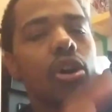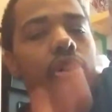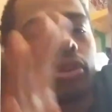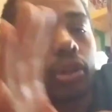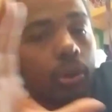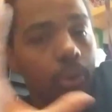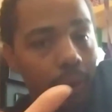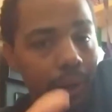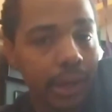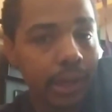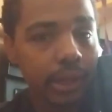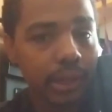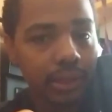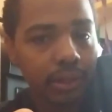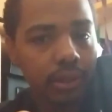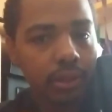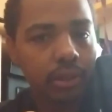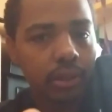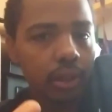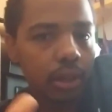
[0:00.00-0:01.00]
crate
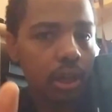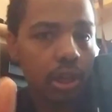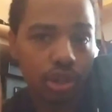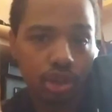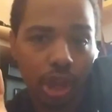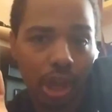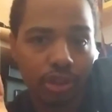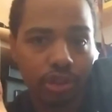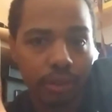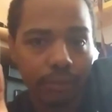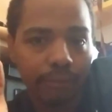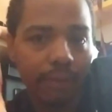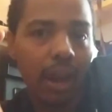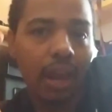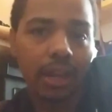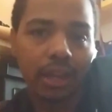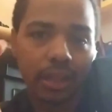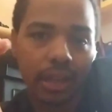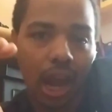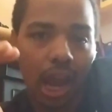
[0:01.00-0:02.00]
to actually
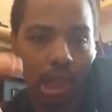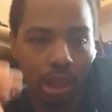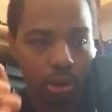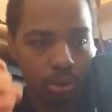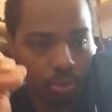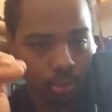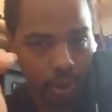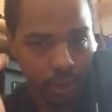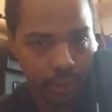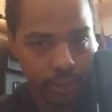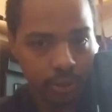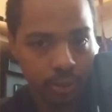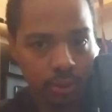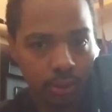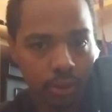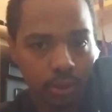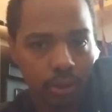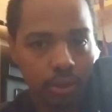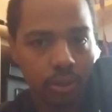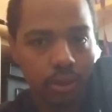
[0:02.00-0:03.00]
fight Kylo Ren.
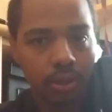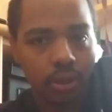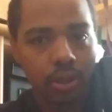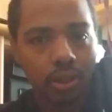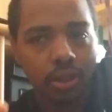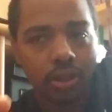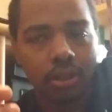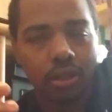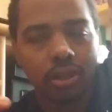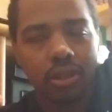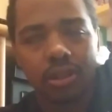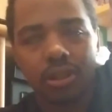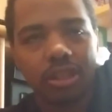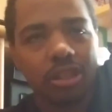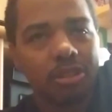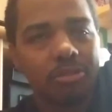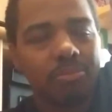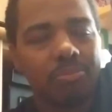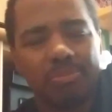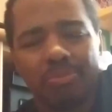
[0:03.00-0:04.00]

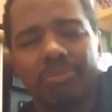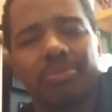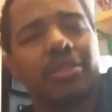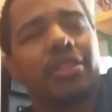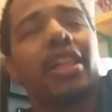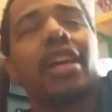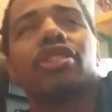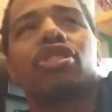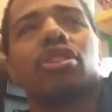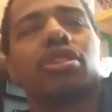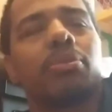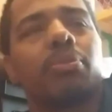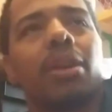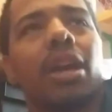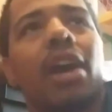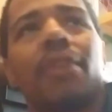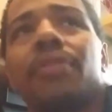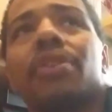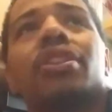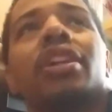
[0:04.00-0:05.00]
But that's just me.
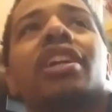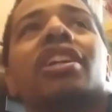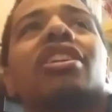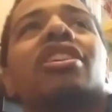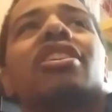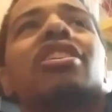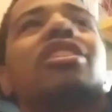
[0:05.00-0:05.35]
I feel like